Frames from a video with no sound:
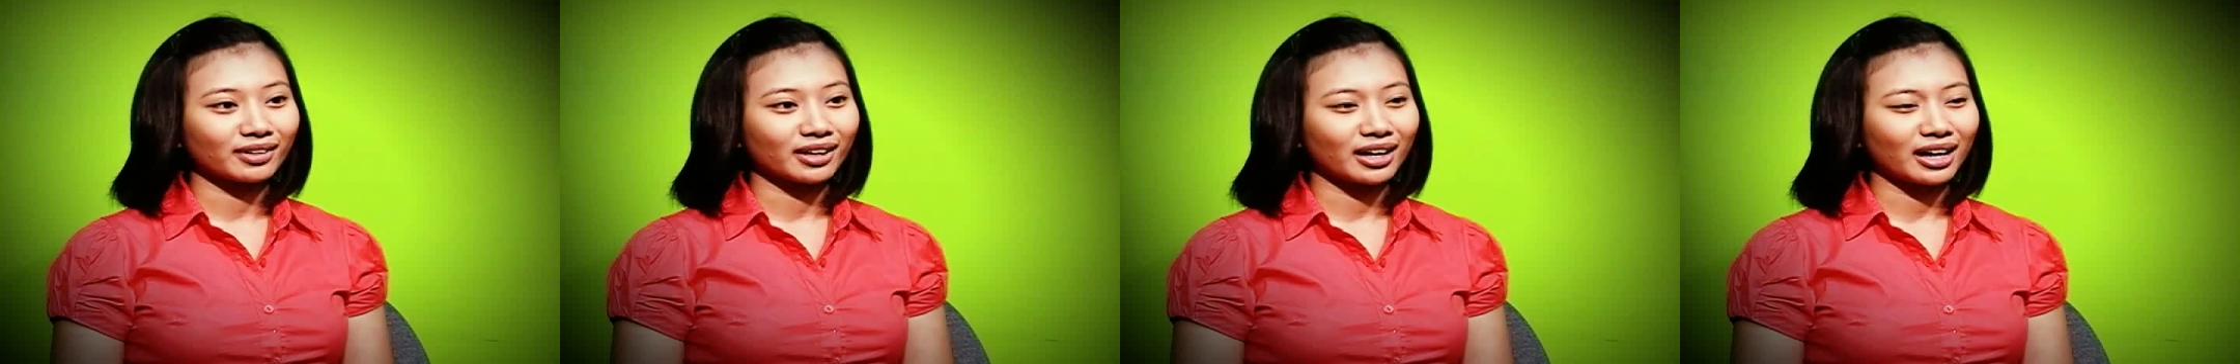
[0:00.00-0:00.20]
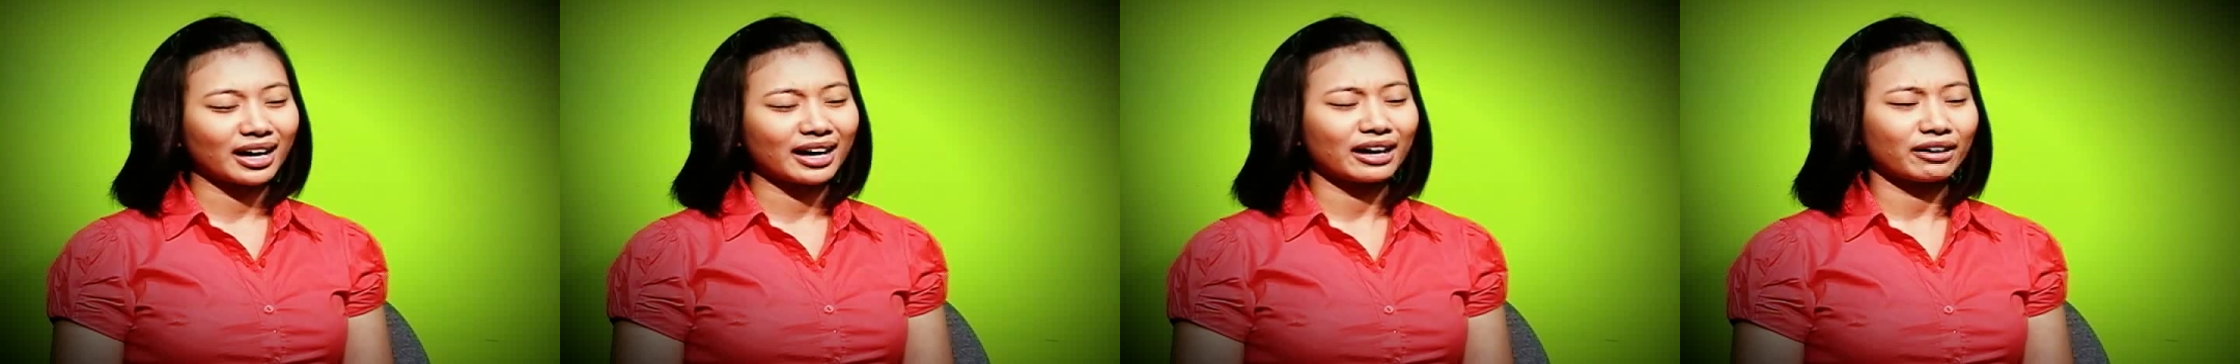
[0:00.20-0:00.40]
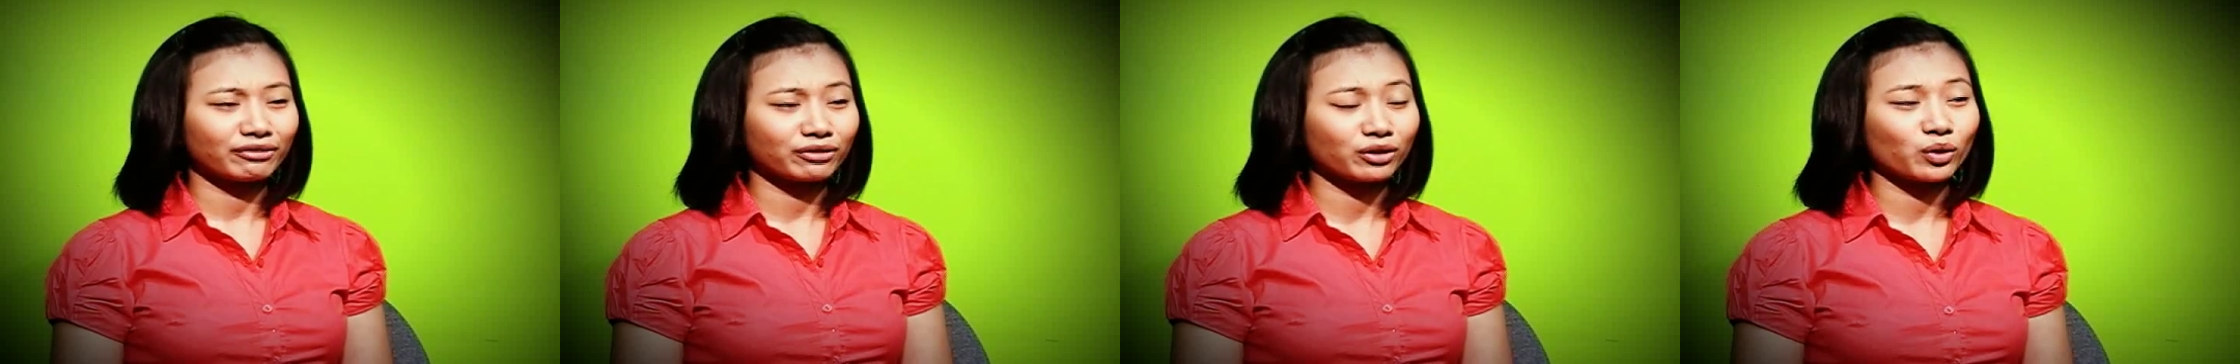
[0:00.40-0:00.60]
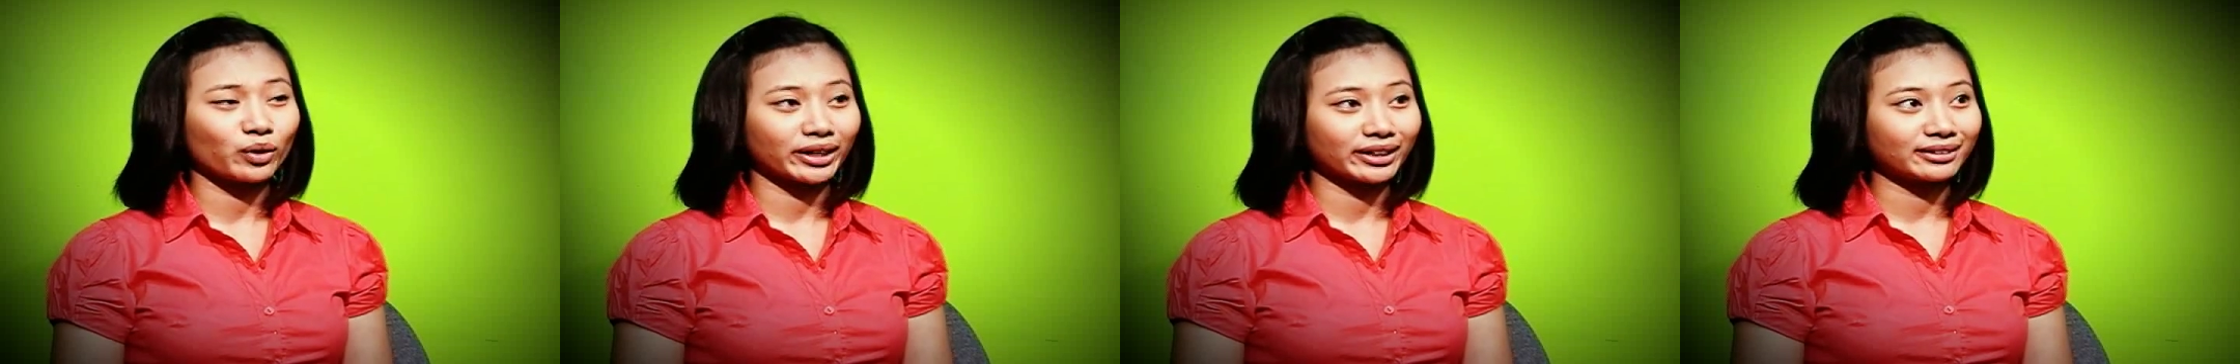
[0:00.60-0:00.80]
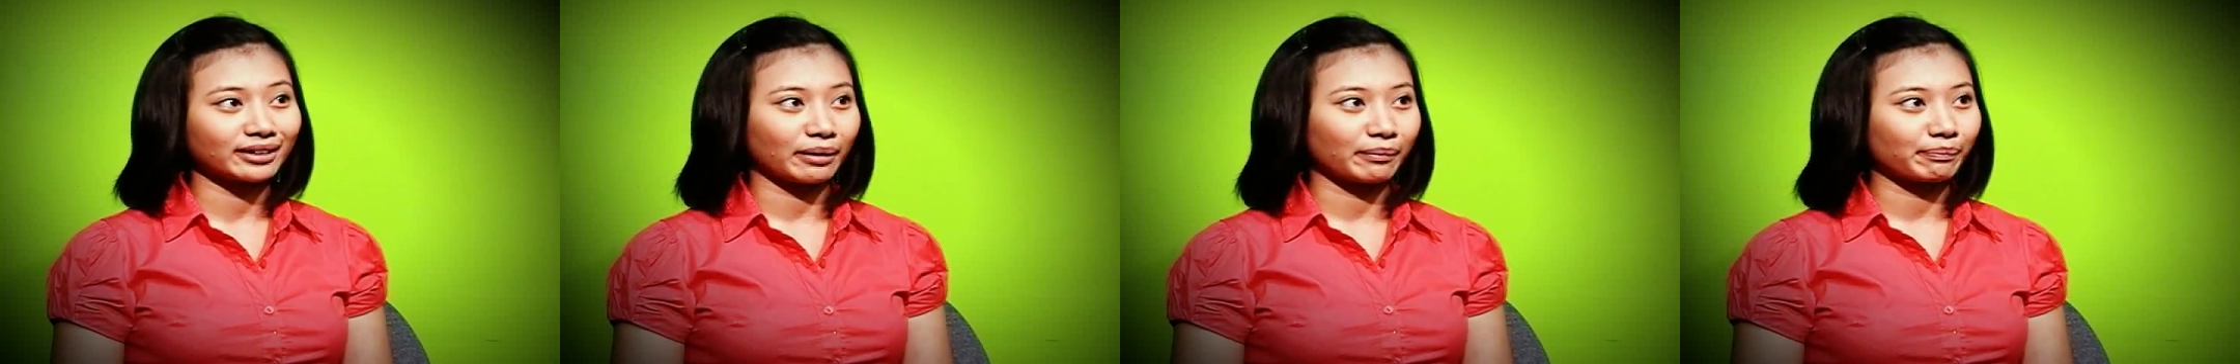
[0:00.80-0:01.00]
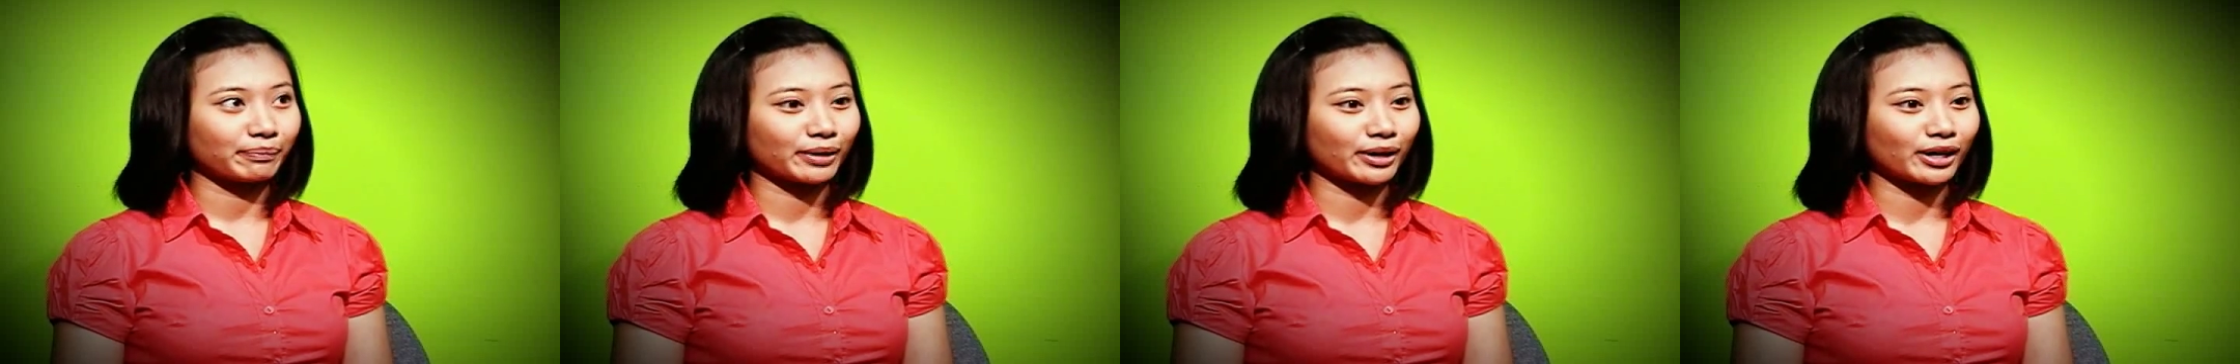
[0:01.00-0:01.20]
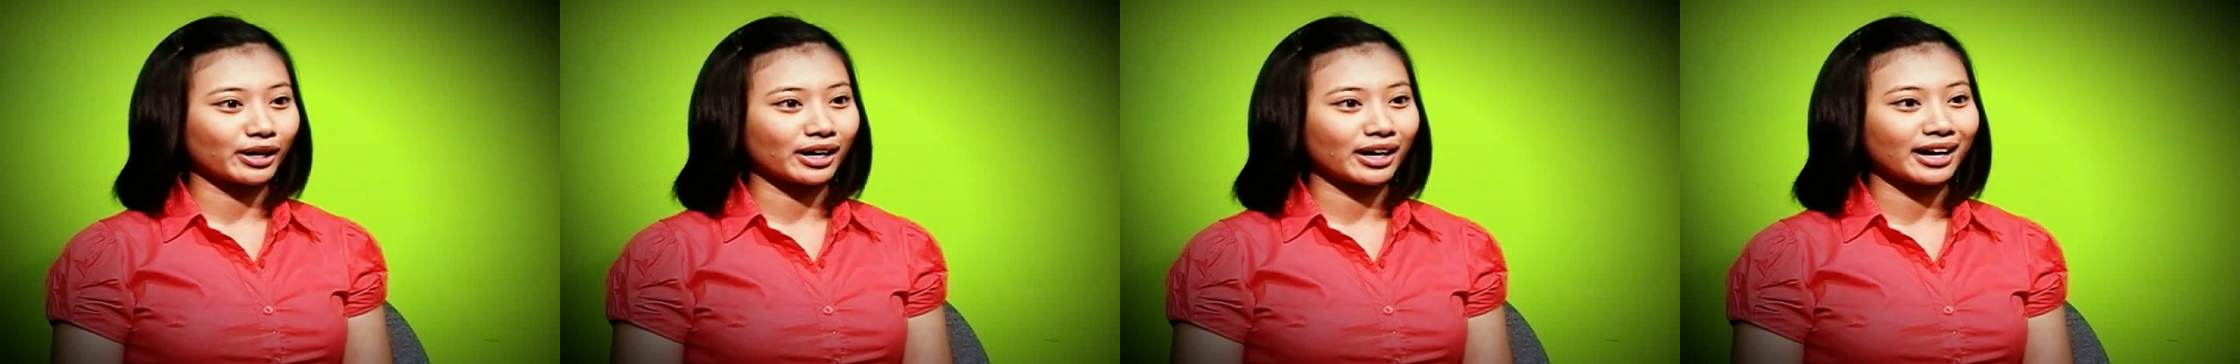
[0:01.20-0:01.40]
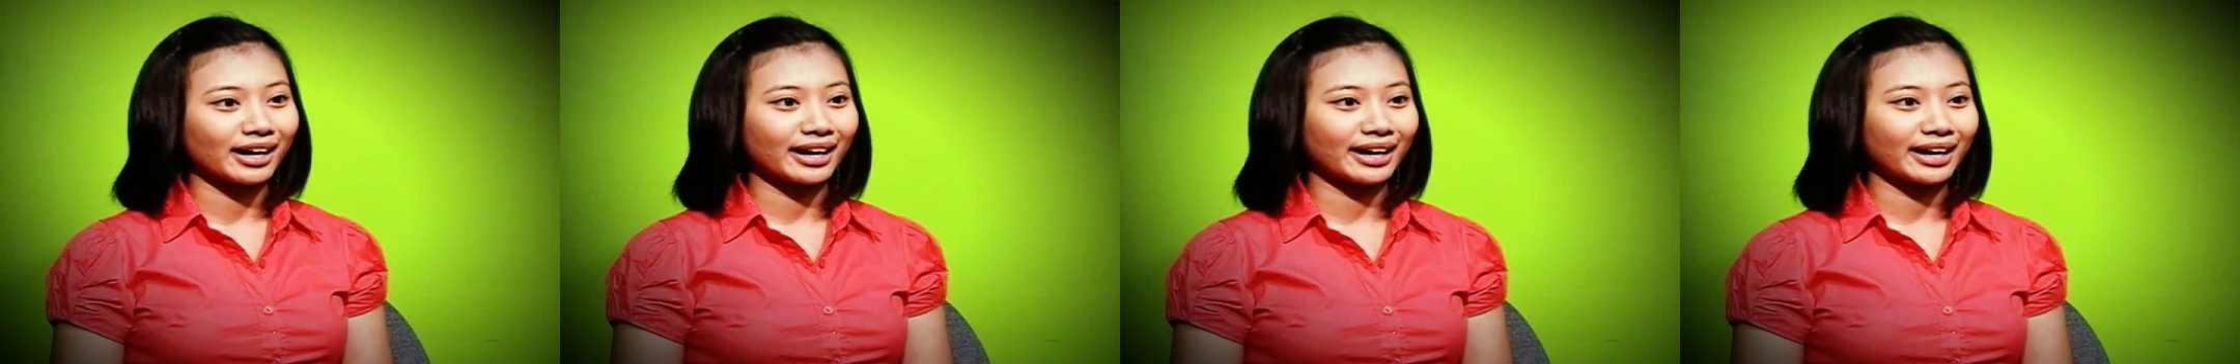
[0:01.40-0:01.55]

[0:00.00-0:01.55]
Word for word: I have a quick temper